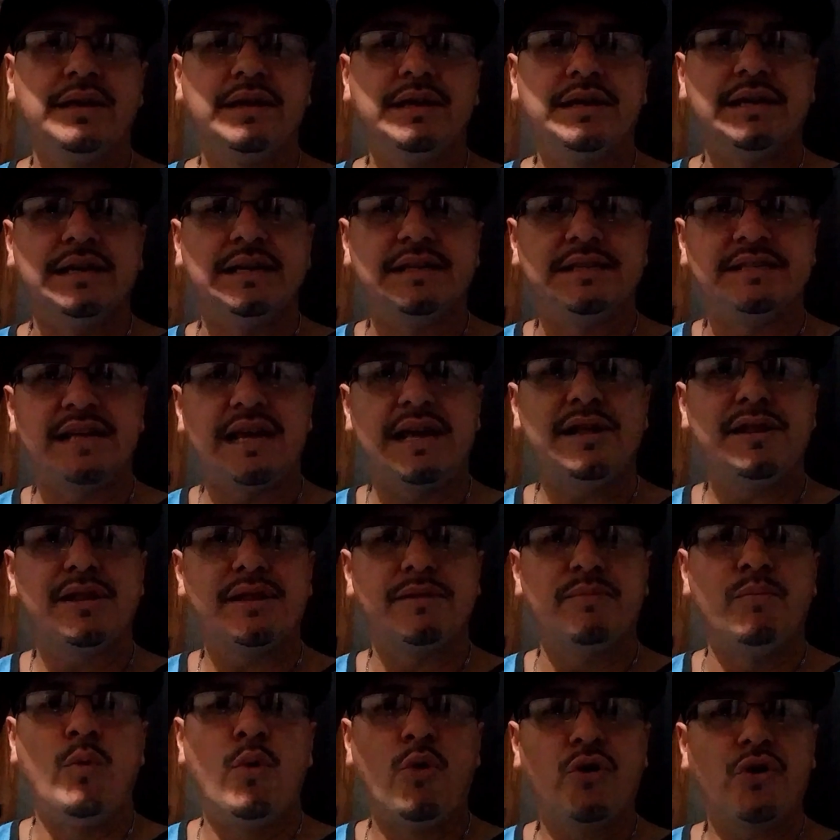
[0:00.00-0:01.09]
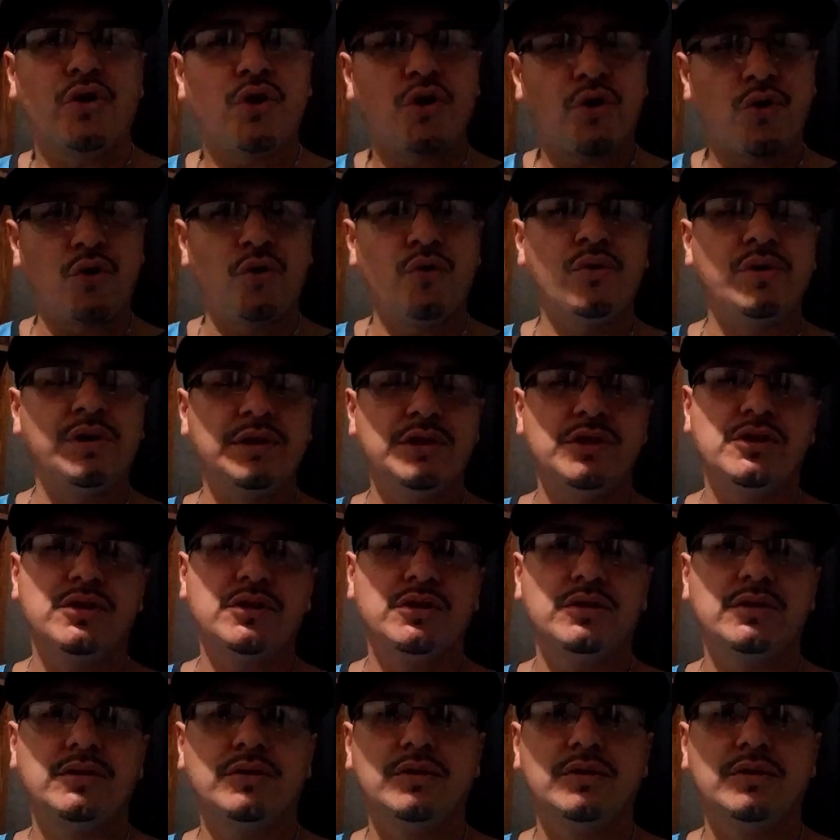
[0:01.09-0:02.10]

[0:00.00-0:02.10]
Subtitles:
It takes more courage